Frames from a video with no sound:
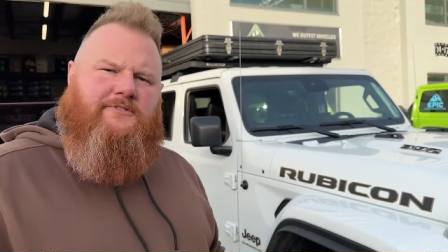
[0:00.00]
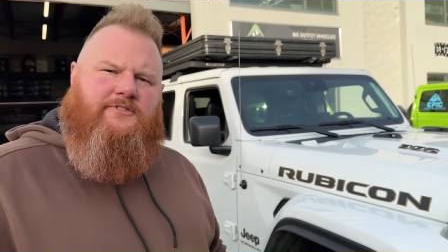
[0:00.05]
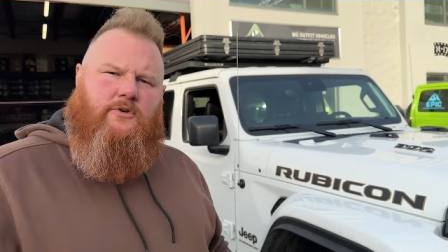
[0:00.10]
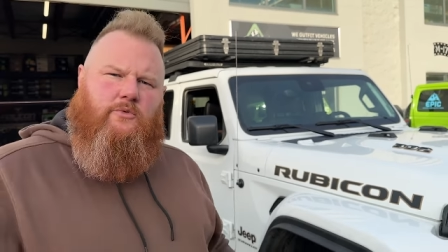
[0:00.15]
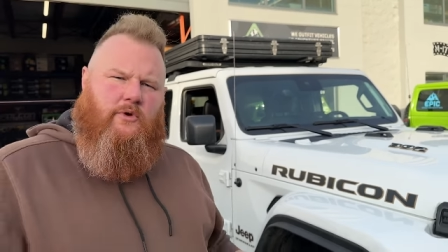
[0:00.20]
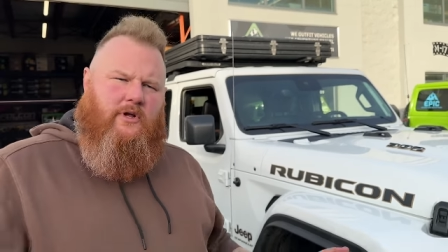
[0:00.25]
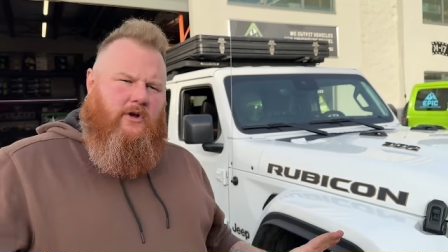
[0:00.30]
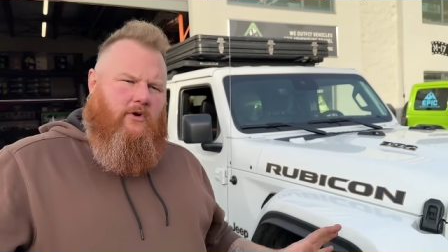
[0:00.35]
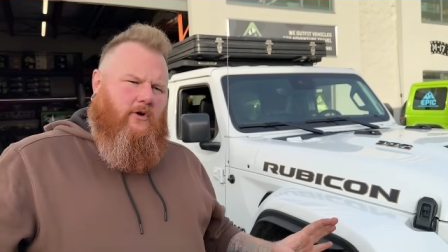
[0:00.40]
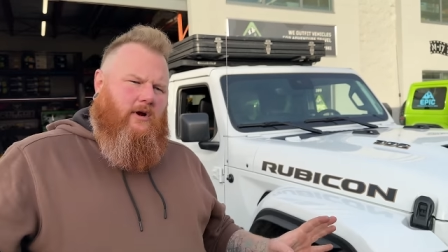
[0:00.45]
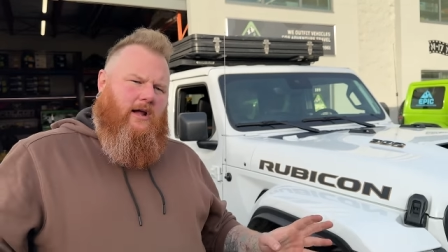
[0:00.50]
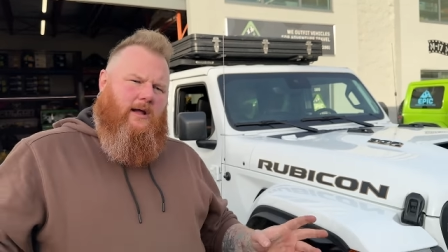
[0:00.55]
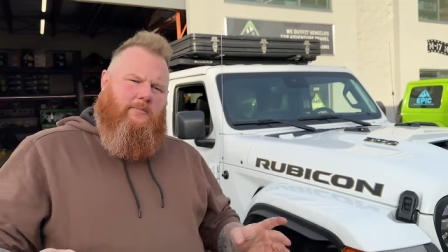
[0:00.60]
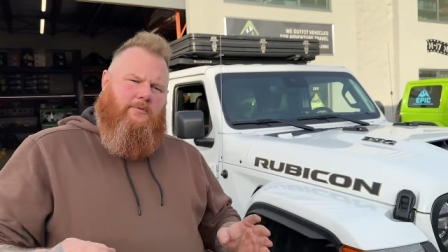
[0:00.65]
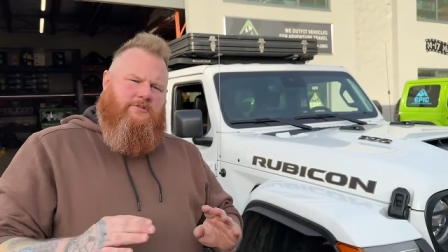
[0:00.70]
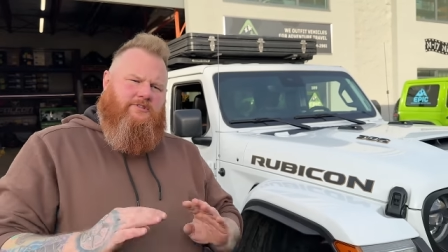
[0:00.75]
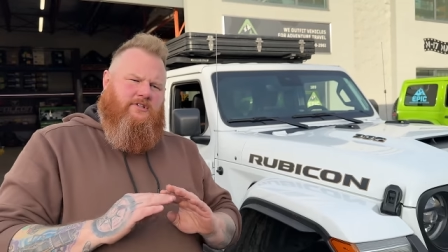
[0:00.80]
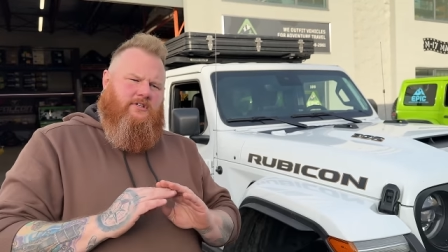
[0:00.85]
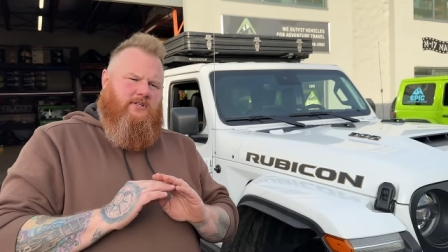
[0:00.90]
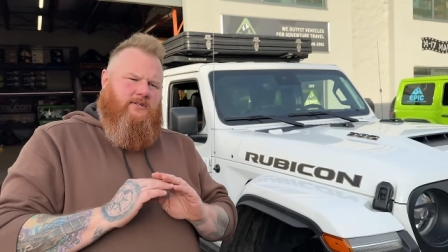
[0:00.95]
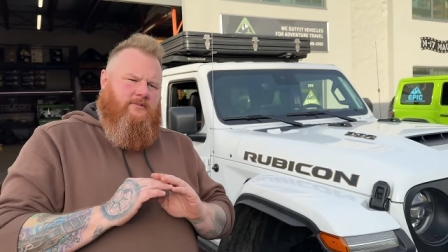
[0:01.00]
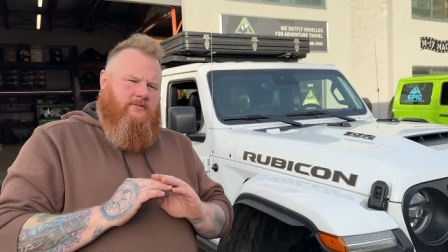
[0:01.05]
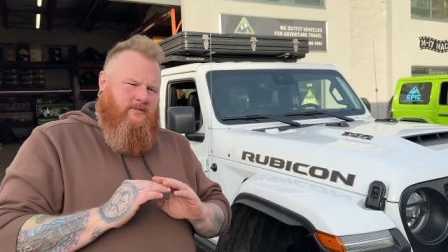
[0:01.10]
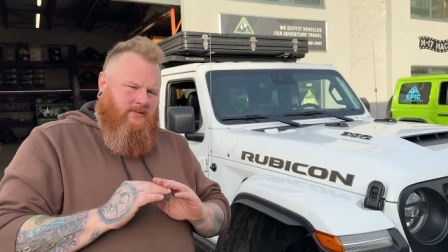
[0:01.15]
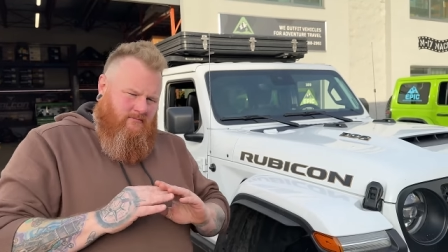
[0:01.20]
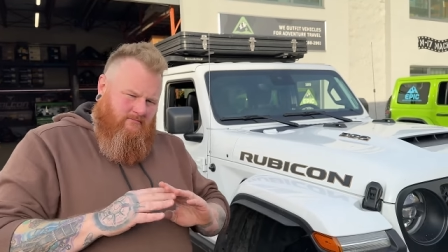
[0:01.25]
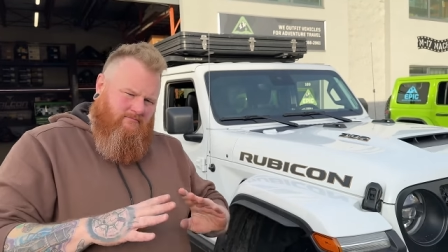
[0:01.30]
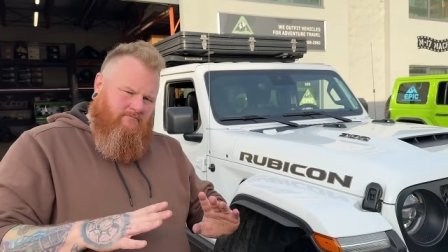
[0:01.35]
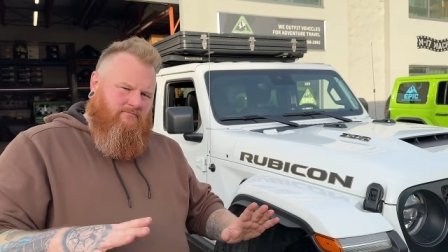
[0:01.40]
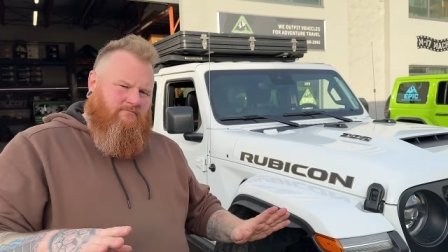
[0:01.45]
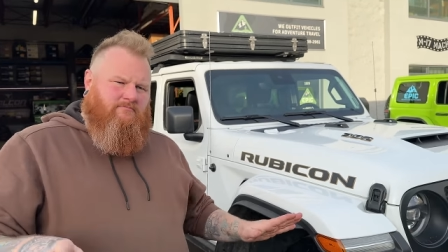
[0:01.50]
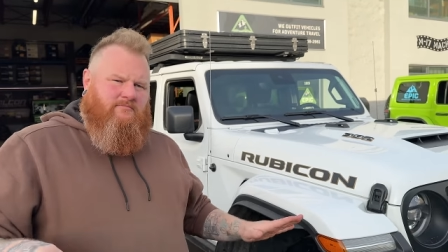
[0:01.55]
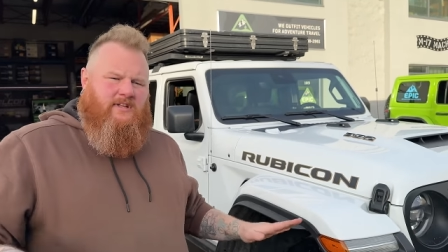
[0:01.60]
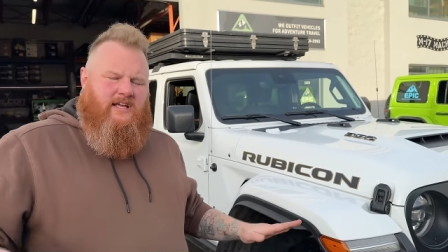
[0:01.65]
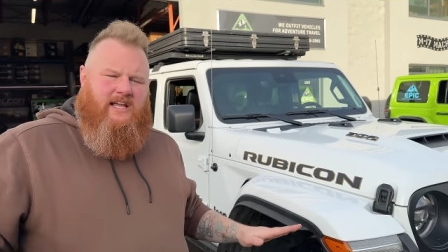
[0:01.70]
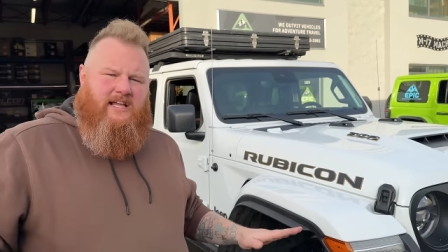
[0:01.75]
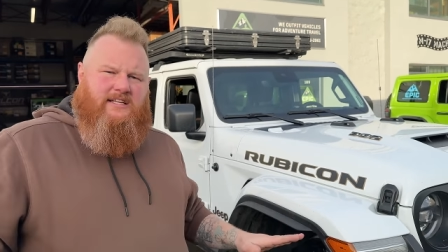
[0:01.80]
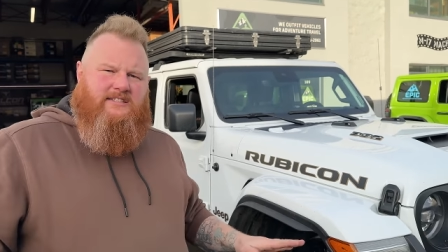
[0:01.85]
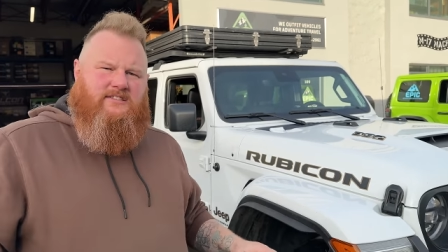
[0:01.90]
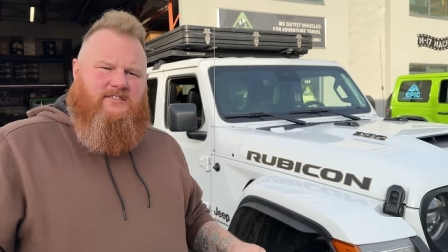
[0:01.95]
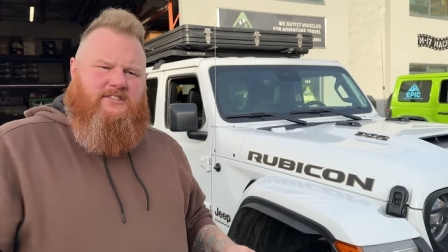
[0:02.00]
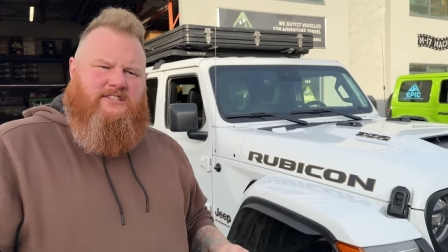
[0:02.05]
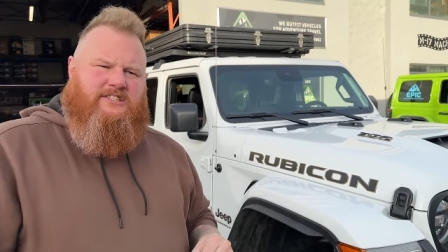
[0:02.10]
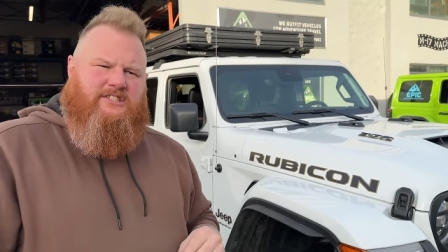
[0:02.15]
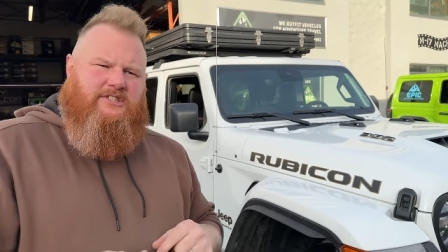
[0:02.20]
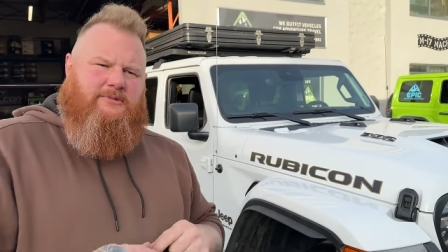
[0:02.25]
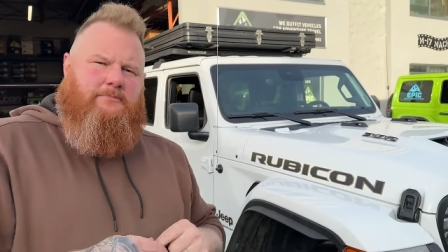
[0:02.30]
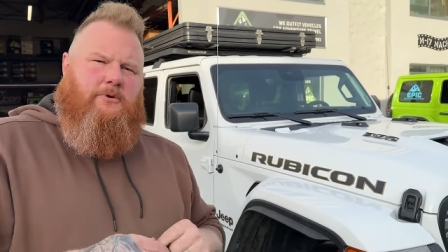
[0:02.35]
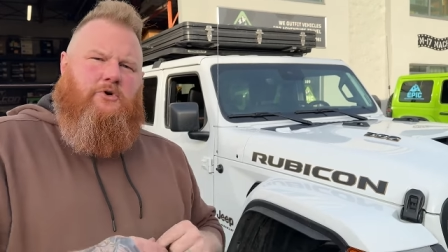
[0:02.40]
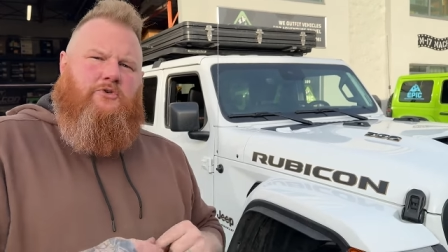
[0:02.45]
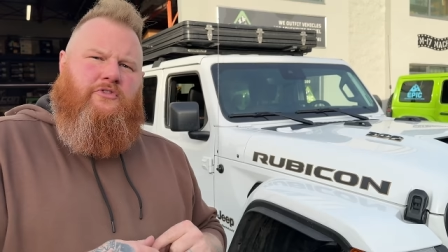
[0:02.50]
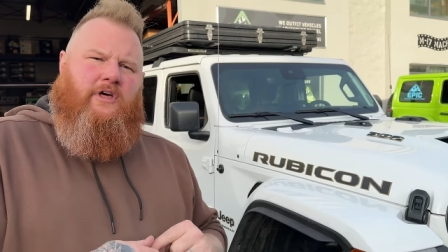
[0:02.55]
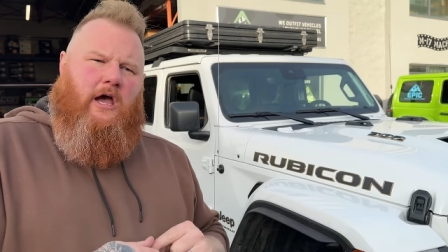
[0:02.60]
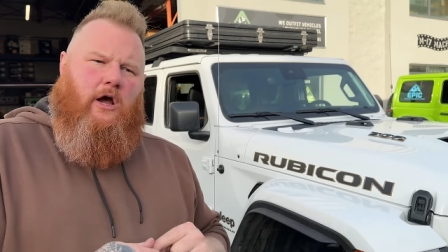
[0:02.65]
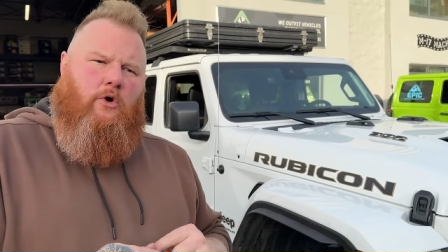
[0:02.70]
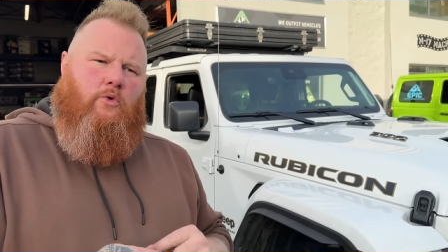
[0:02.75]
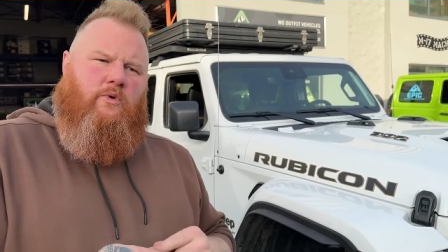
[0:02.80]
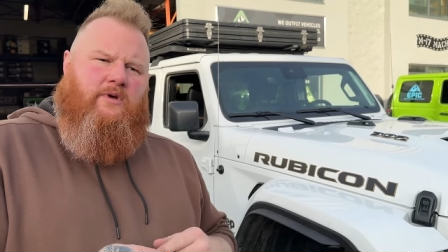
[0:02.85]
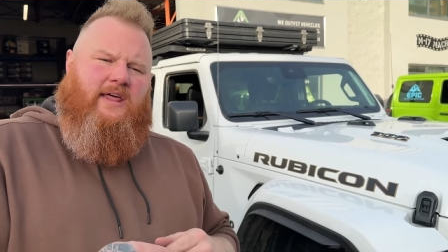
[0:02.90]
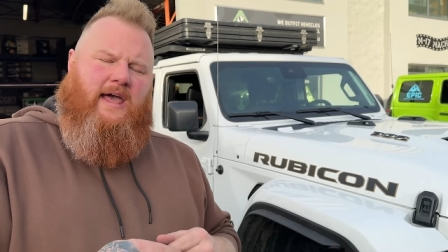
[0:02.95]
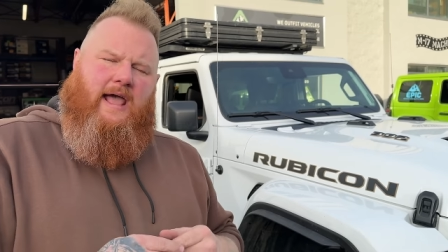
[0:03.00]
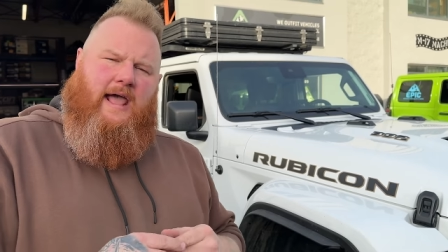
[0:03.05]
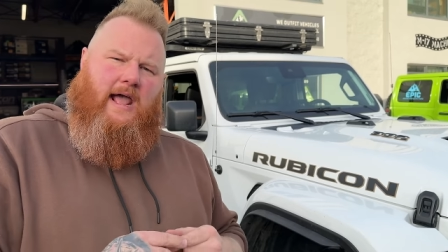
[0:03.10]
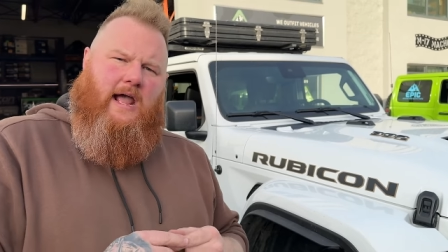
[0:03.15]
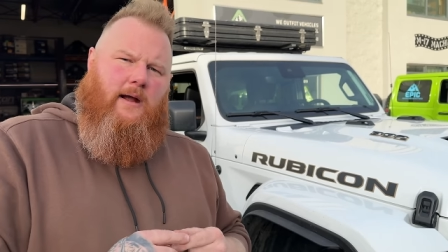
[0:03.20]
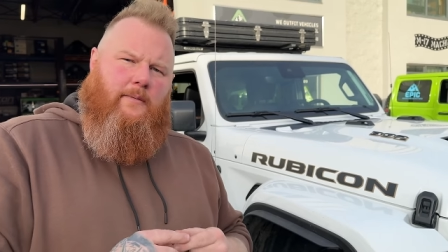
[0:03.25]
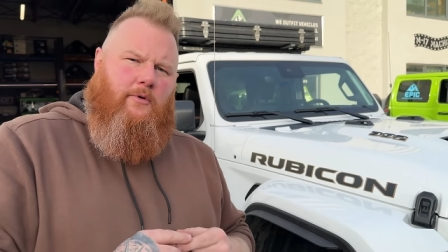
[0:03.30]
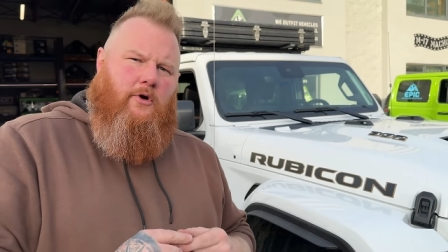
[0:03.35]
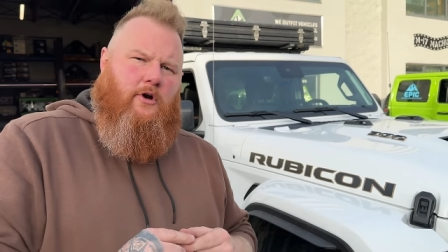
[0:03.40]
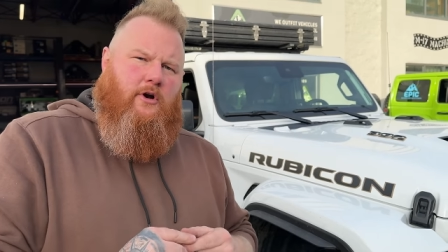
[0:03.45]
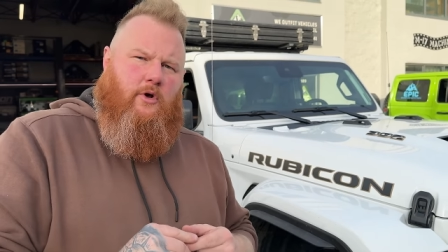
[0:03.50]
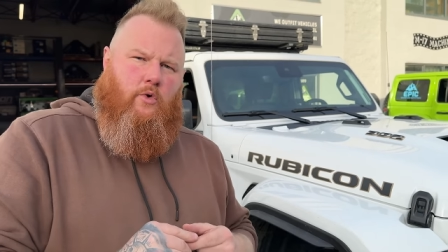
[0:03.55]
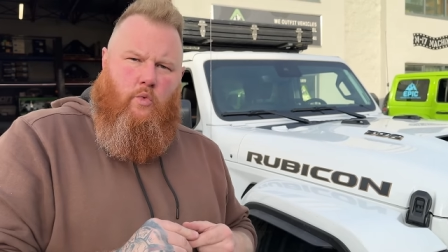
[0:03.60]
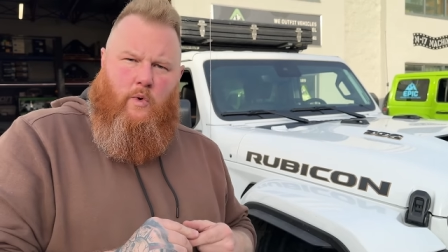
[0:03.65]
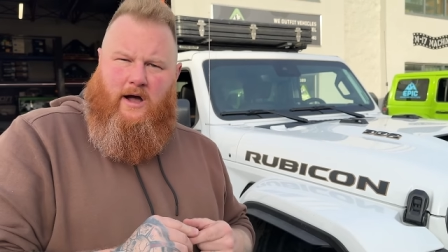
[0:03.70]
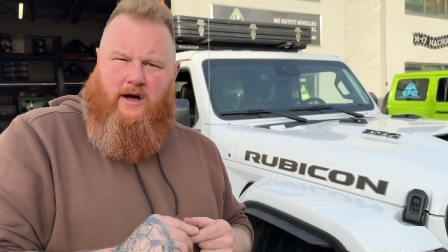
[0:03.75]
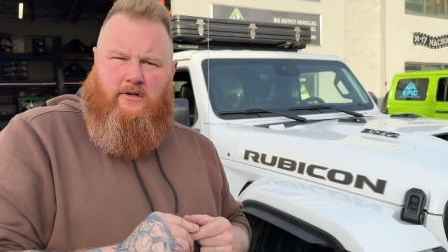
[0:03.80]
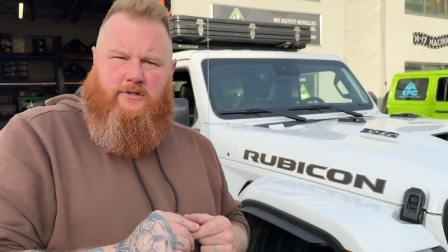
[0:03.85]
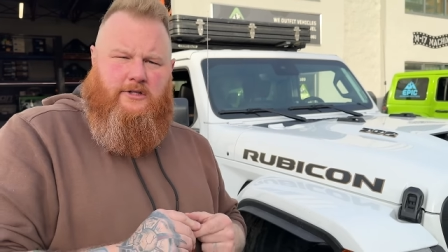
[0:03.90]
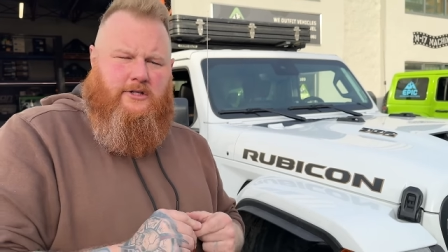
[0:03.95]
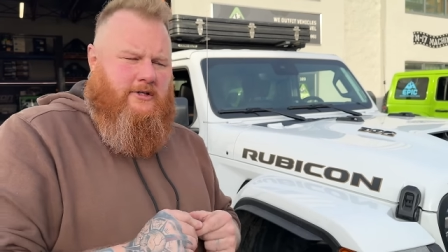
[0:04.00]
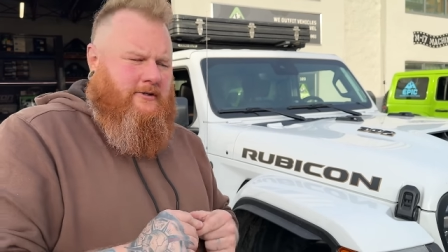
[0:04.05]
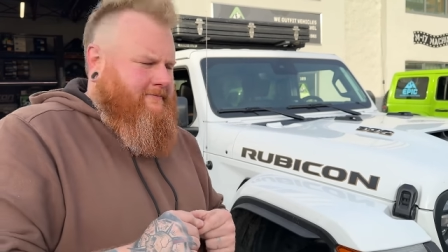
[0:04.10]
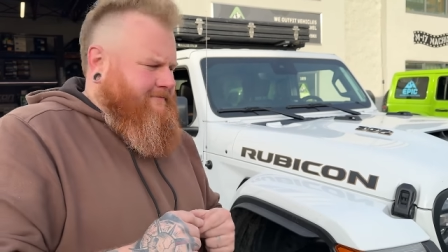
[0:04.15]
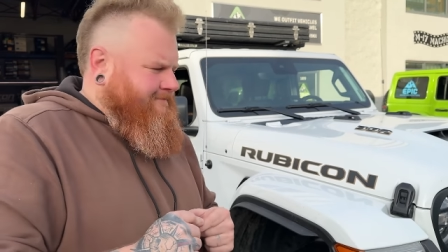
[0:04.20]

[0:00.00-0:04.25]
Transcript: that we were able to easily smooth out with a hammer and a welder.